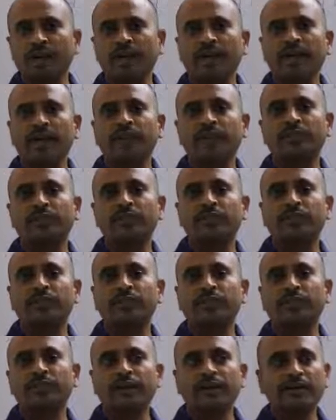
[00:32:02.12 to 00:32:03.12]
and if
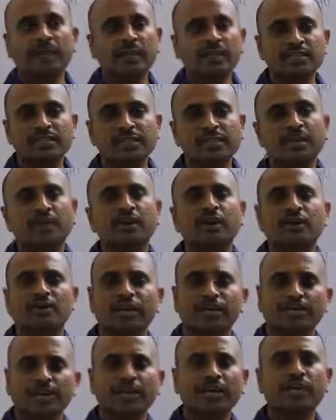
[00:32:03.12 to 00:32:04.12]
they does not
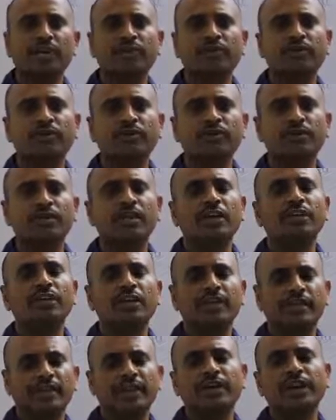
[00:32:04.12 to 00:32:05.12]
eat food, they
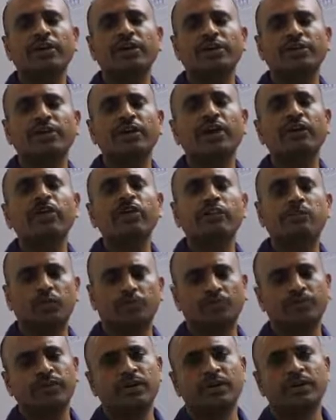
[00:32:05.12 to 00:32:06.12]
will die? How can you
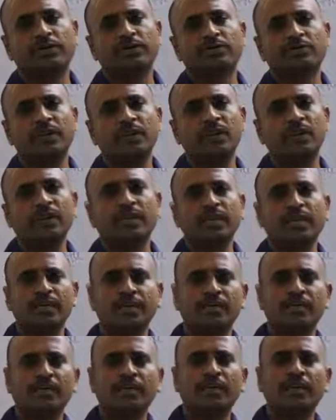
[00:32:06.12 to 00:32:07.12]
prove it?
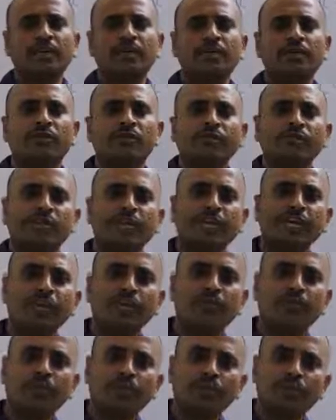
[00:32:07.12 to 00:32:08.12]
Here we
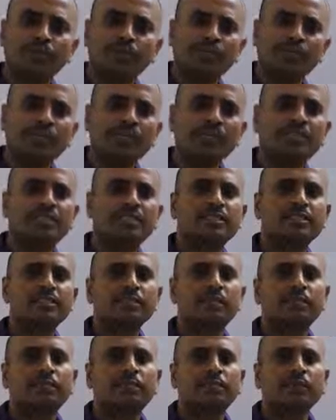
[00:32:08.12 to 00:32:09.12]
can prove
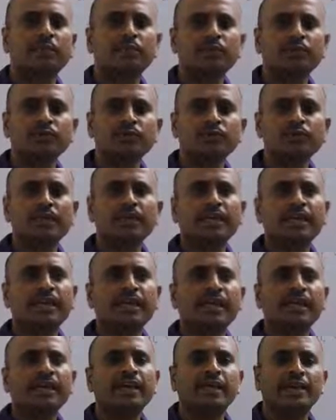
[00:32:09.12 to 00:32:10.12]
this by using
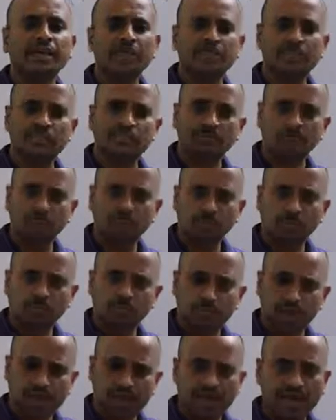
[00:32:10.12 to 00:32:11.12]
a
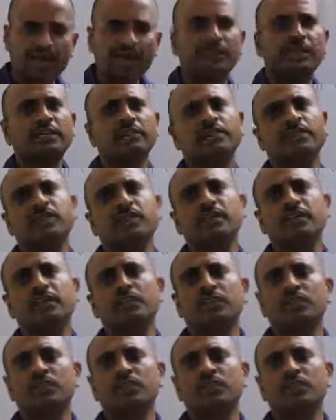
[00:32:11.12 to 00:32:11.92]
simple activity.